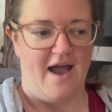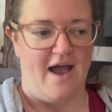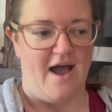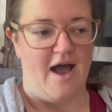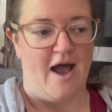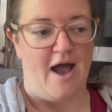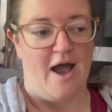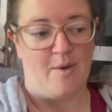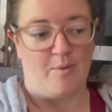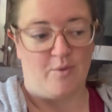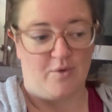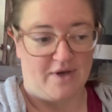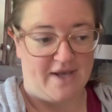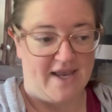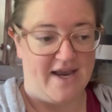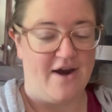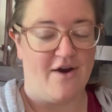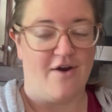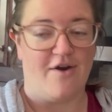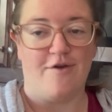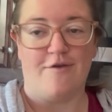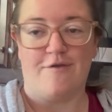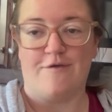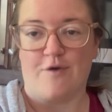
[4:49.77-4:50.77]
I will
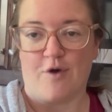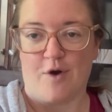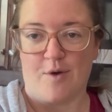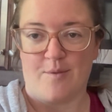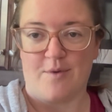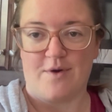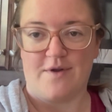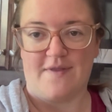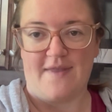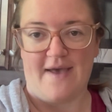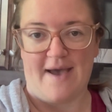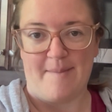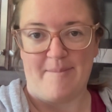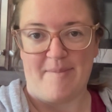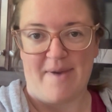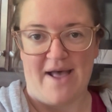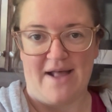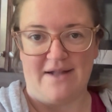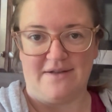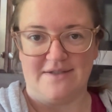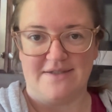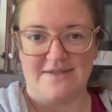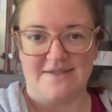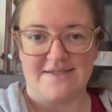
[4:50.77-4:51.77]
carry forward that
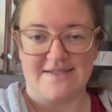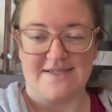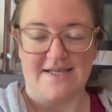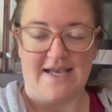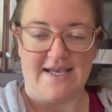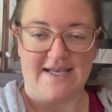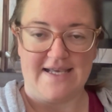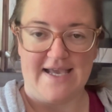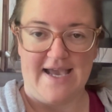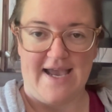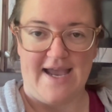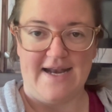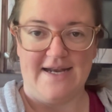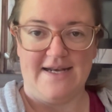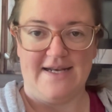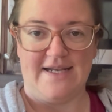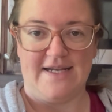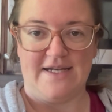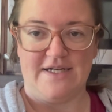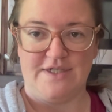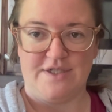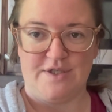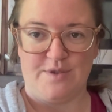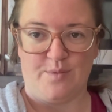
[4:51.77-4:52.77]
balance again
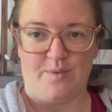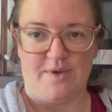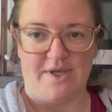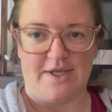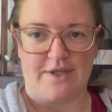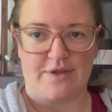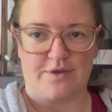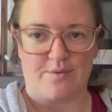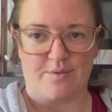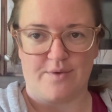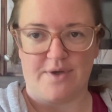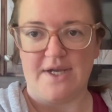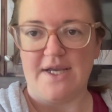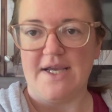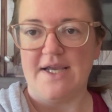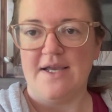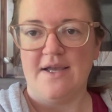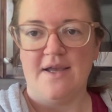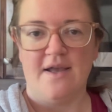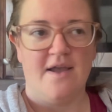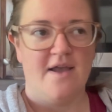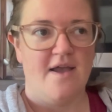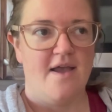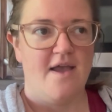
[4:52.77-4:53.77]
into week
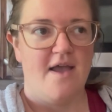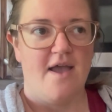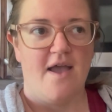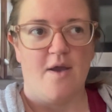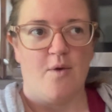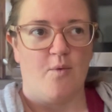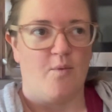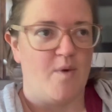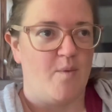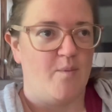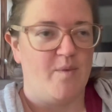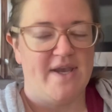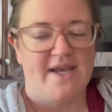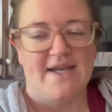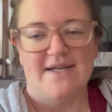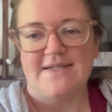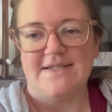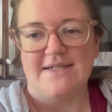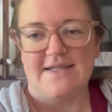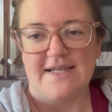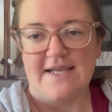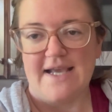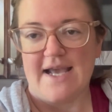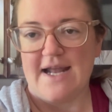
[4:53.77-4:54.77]
3. When we get
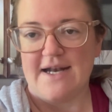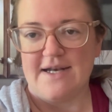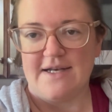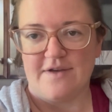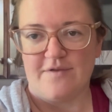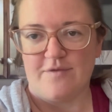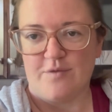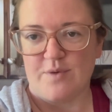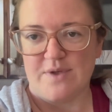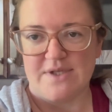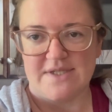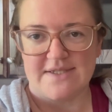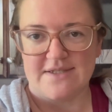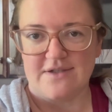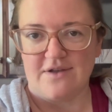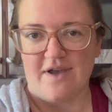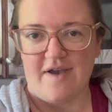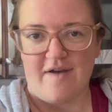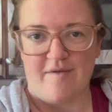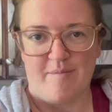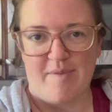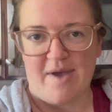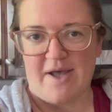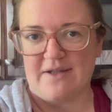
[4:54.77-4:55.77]
to the end, if we still
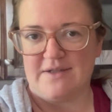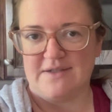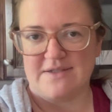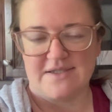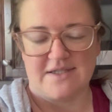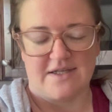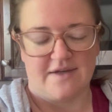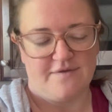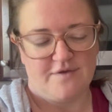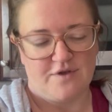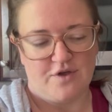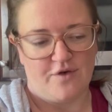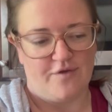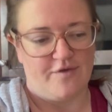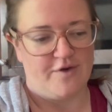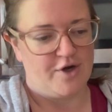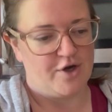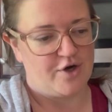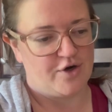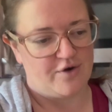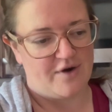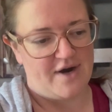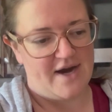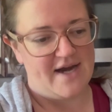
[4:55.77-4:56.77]
have balance left over,
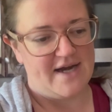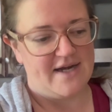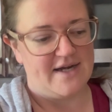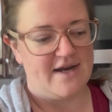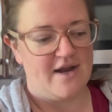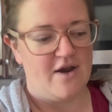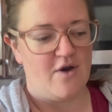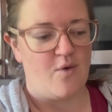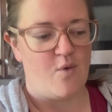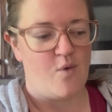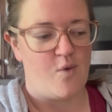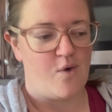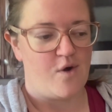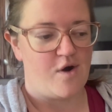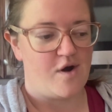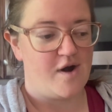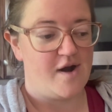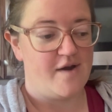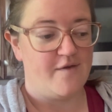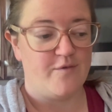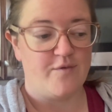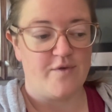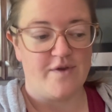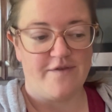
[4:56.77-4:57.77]
great. Or
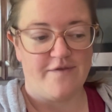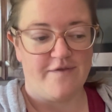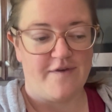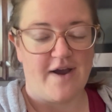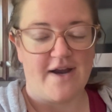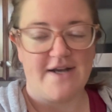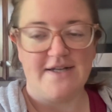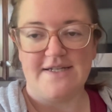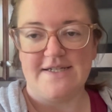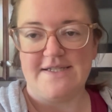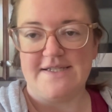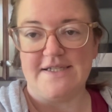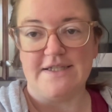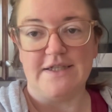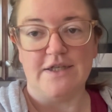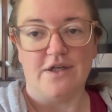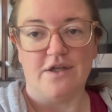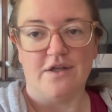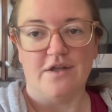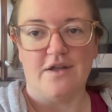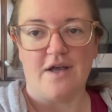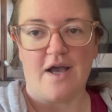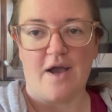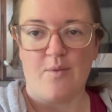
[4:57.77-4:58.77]
if we find a
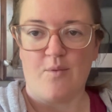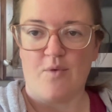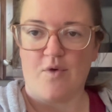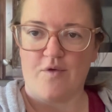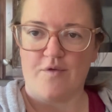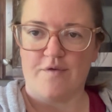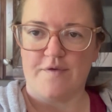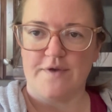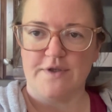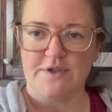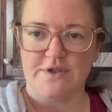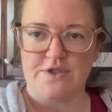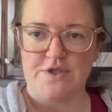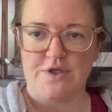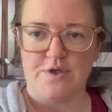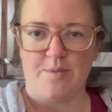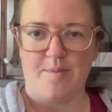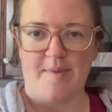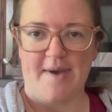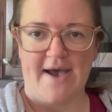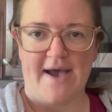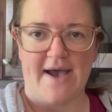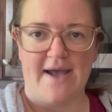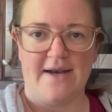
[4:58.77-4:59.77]
deal, I won't feel too
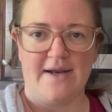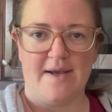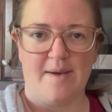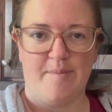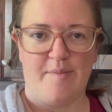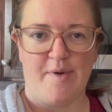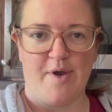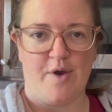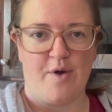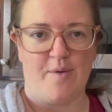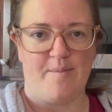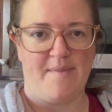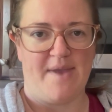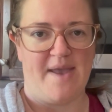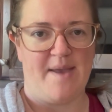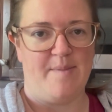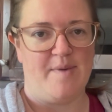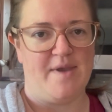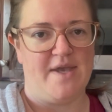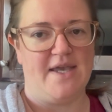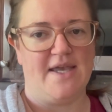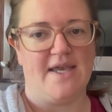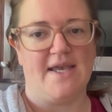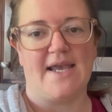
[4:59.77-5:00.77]
bad about
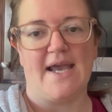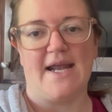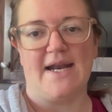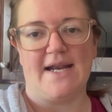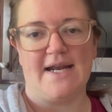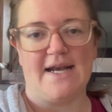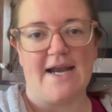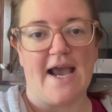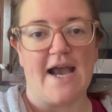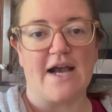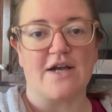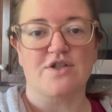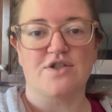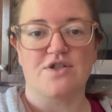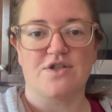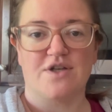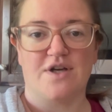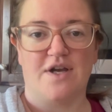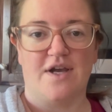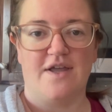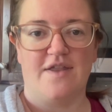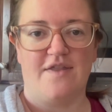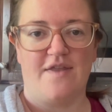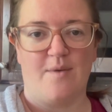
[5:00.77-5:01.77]
maybe getting
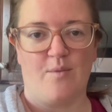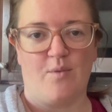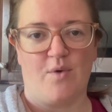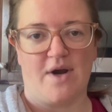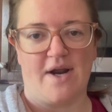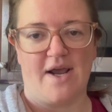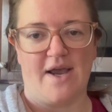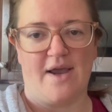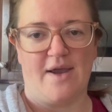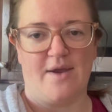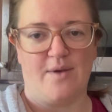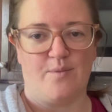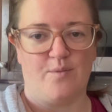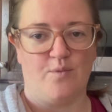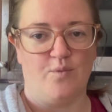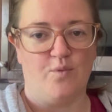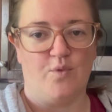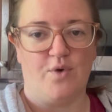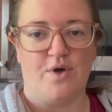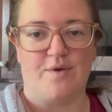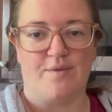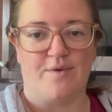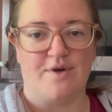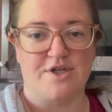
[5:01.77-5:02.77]
extra than what I
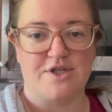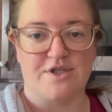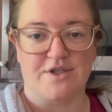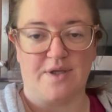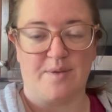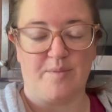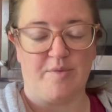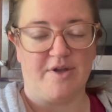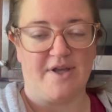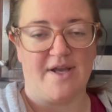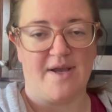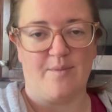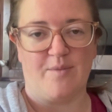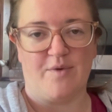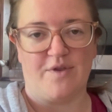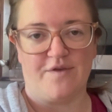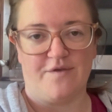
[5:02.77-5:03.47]
would originally plan with a